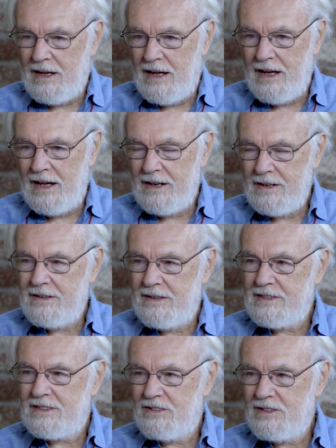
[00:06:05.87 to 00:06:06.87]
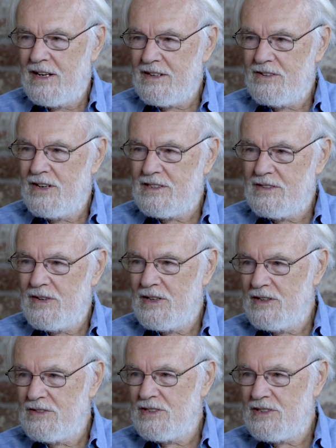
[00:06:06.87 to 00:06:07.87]
And this then creates a
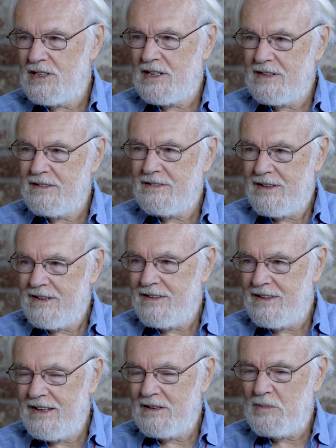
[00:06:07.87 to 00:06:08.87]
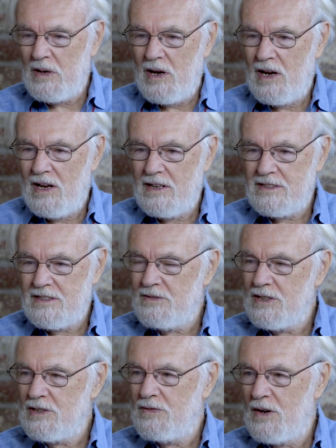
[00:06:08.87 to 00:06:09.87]
very interesting thing because the
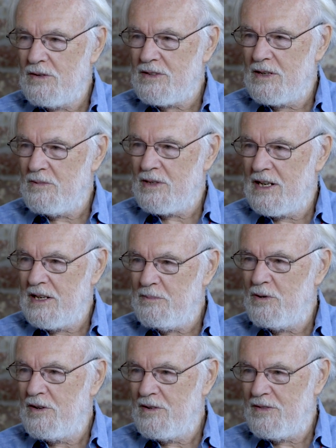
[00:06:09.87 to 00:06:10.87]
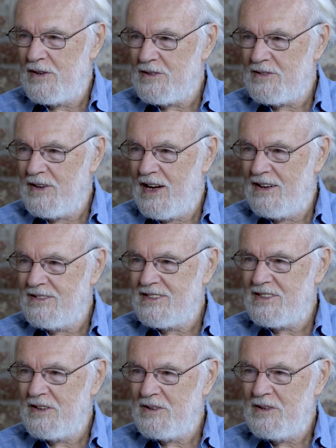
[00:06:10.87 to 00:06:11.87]
rich folk don't want any poor folk around,
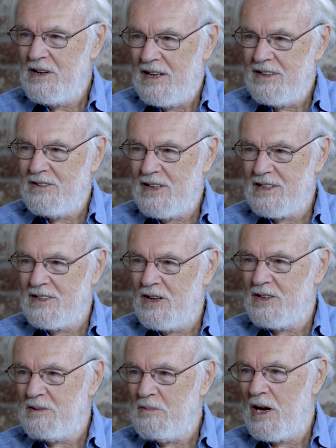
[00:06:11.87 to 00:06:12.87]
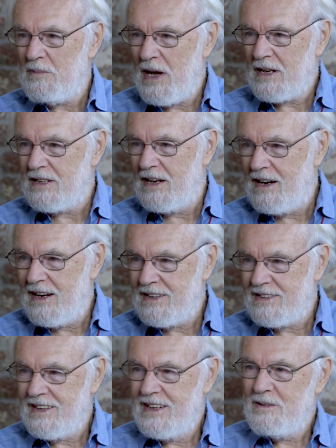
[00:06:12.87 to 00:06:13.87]
so you get a not in my
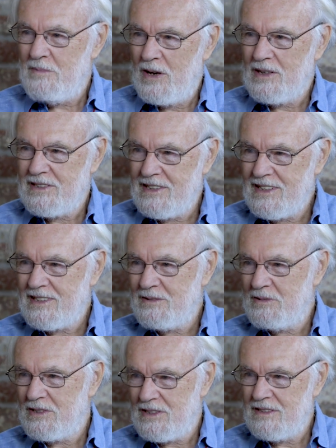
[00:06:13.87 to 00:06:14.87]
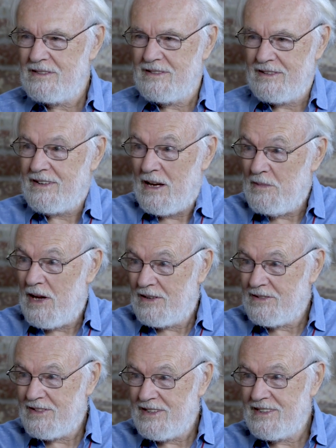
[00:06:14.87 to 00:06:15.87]
backyard politics, which can come
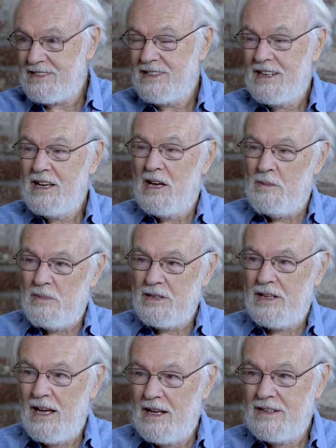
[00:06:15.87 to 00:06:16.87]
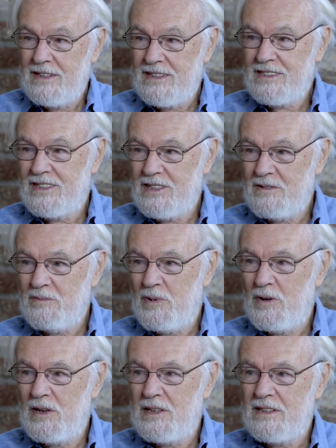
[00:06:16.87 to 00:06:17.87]
out of this. But then at a certain
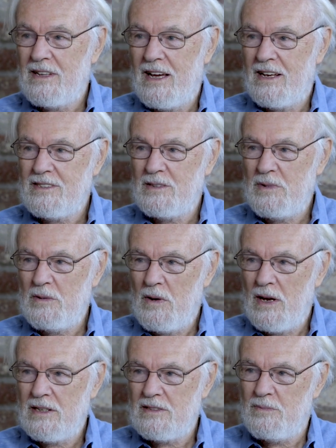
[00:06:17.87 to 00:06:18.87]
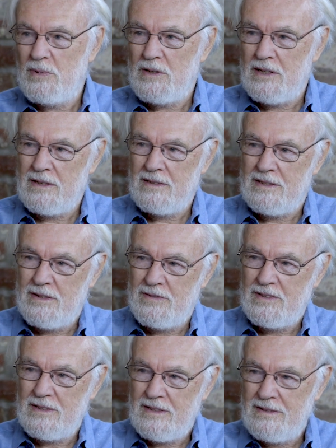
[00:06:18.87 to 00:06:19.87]
point, there has to be ways of putting the
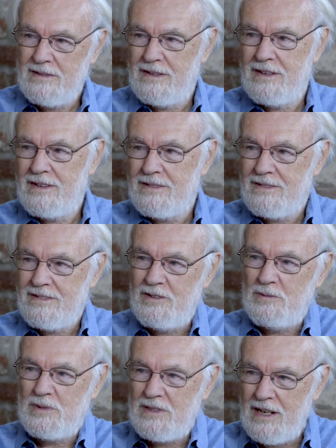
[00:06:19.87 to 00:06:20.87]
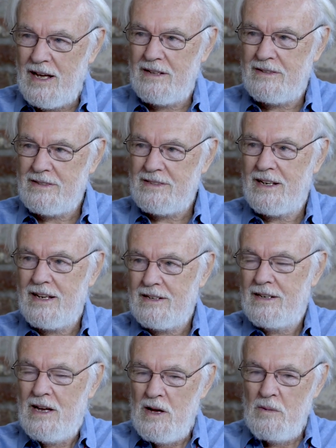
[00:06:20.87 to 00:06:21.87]
different groups together and saying,
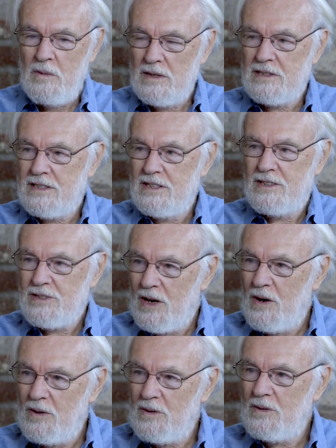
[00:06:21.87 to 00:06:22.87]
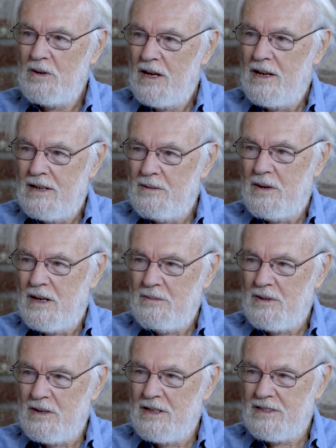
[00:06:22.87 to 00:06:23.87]
well, the city as a whole
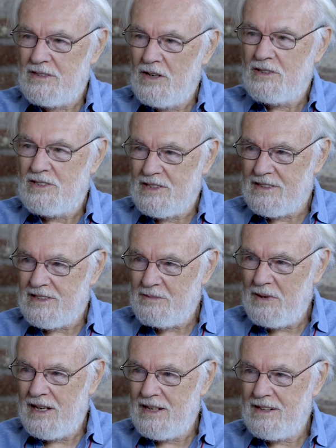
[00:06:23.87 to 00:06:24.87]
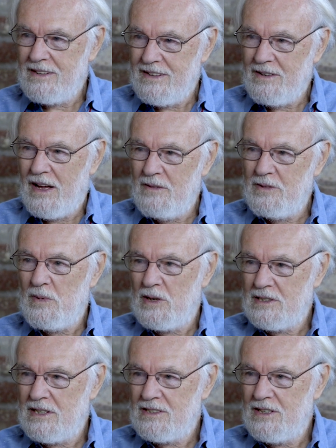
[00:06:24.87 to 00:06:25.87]
is nonsense when
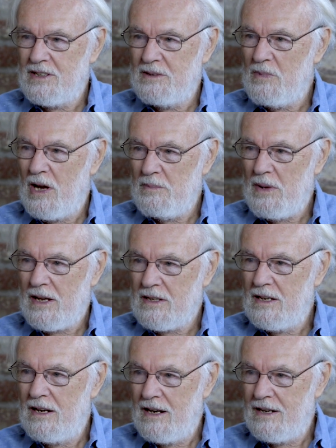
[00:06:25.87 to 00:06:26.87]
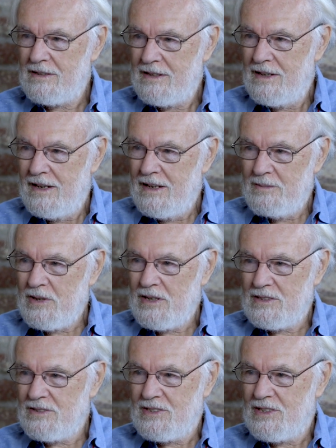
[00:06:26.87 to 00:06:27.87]
everybody says not in my backyard,
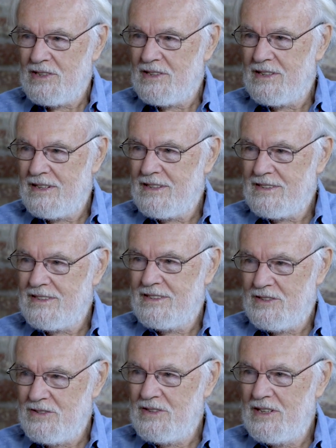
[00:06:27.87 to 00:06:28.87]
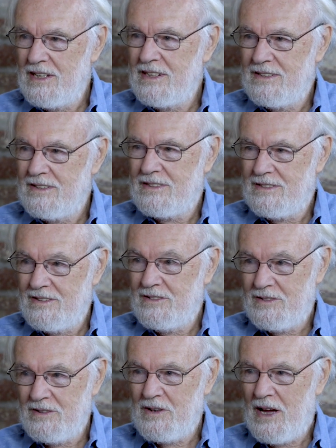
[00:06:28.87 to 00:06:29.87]
because there are certain things that you need that
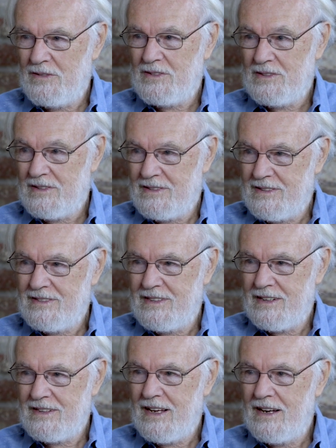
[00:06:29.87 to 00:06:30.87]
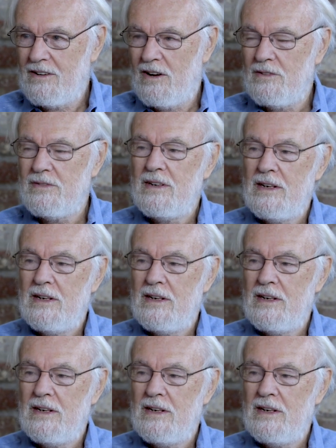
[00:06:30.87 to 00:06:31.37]
you have to take care of.